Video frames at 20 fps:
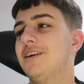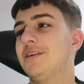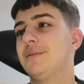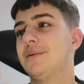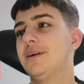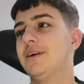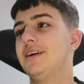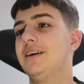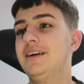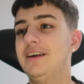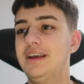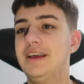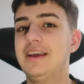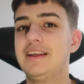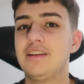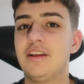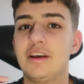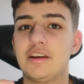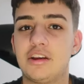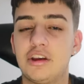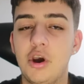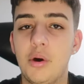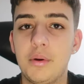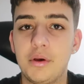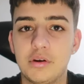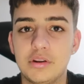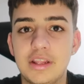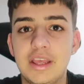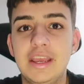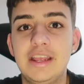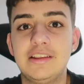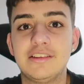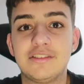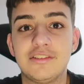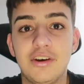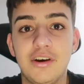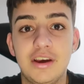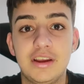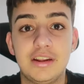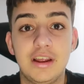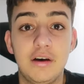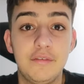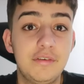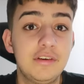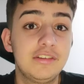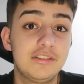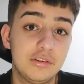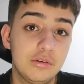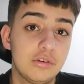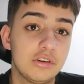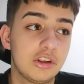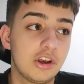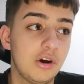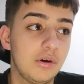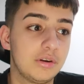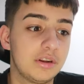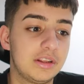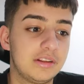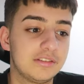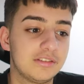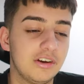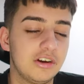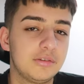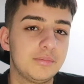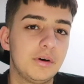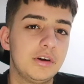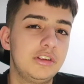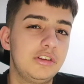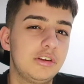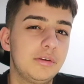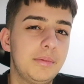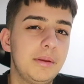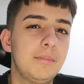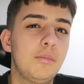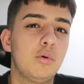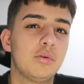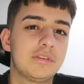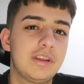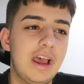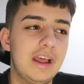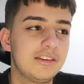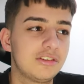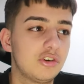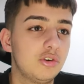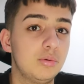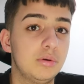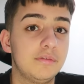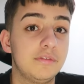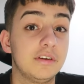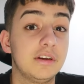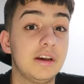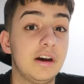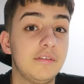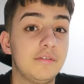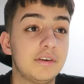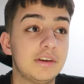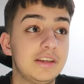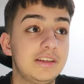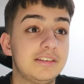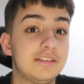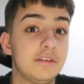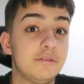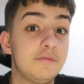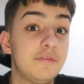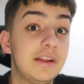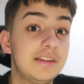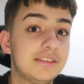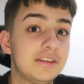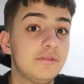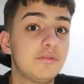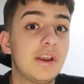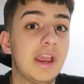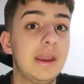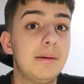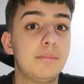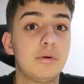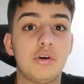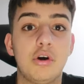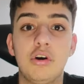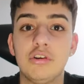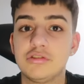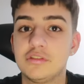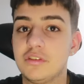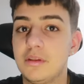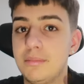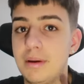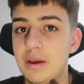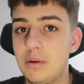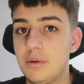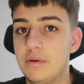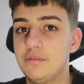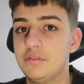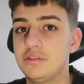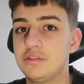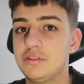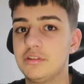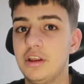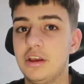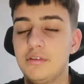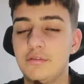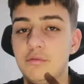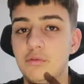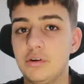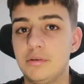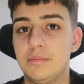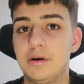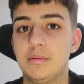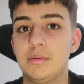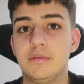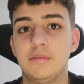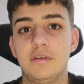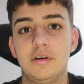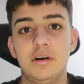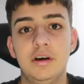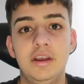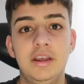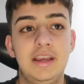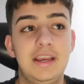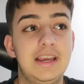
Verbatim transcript: no, but like going on the inside. I think he's still going to go on the inside, but he's going to be more tactical with it. I think his defensive game, because of the Mayweather's, like Floyd Mayweather,